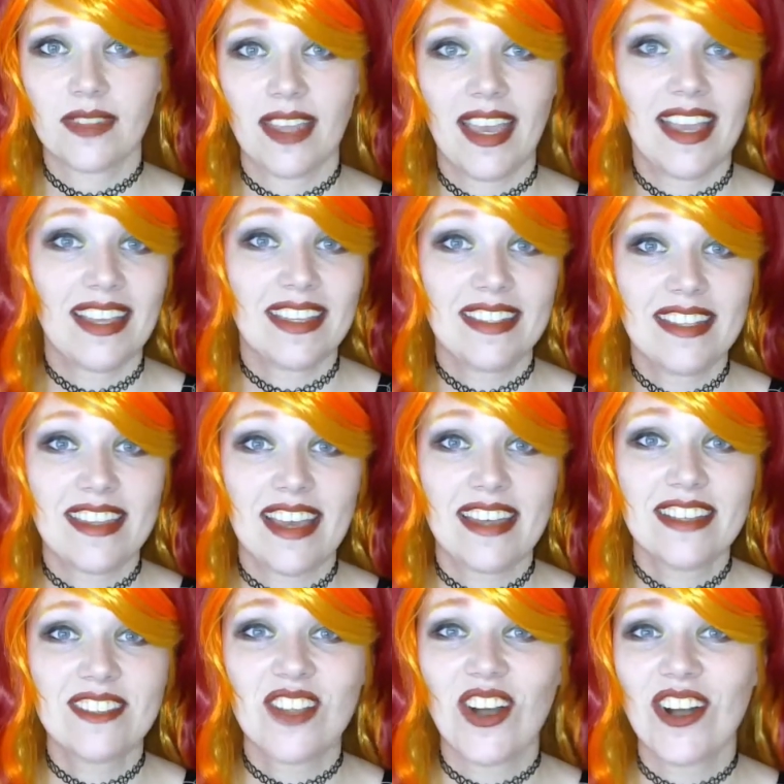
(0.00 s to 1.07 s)
And that
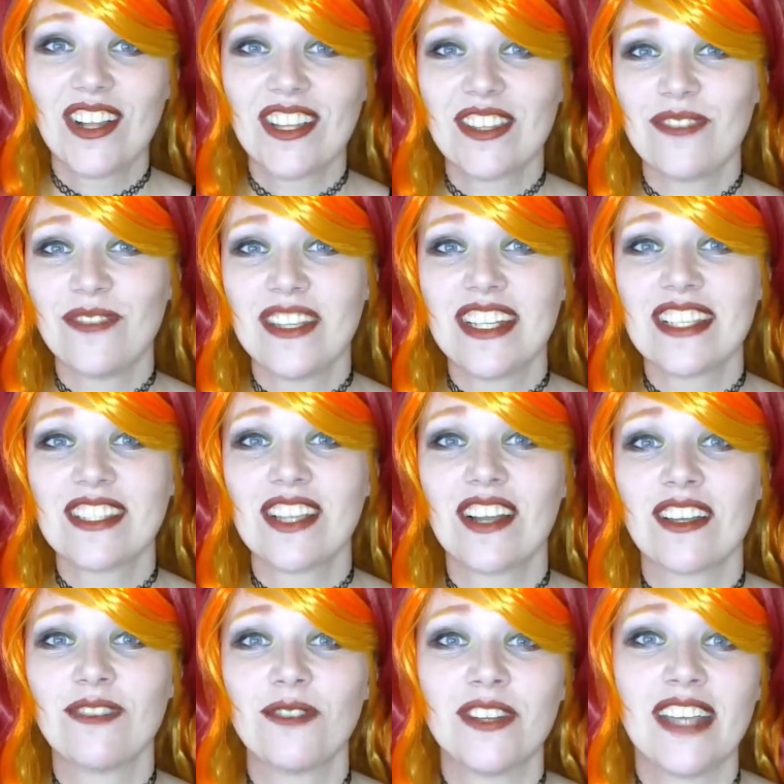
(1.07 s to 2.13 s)
is all on the Phoenix
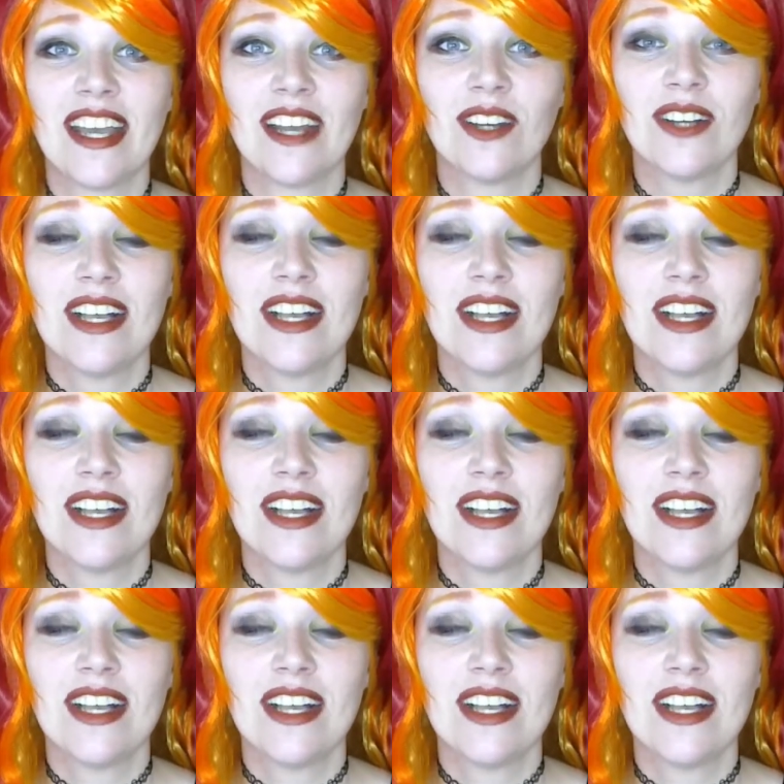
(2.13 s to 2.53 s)
Saga for now.